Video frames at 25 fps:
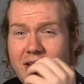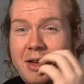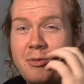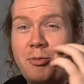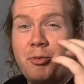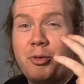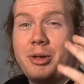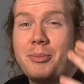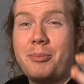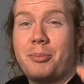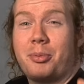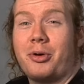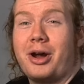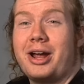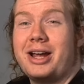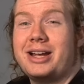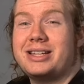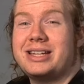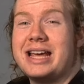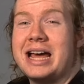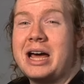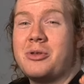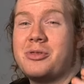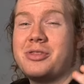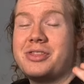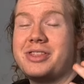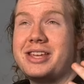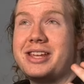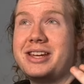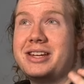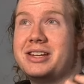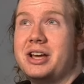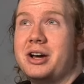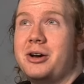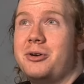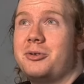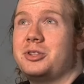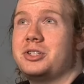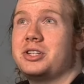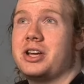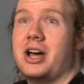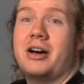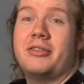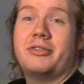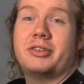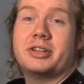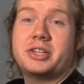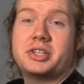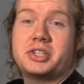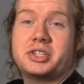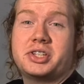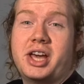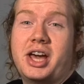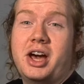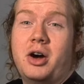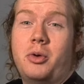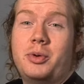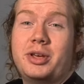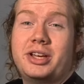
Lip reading: If we break down the notes of a scale,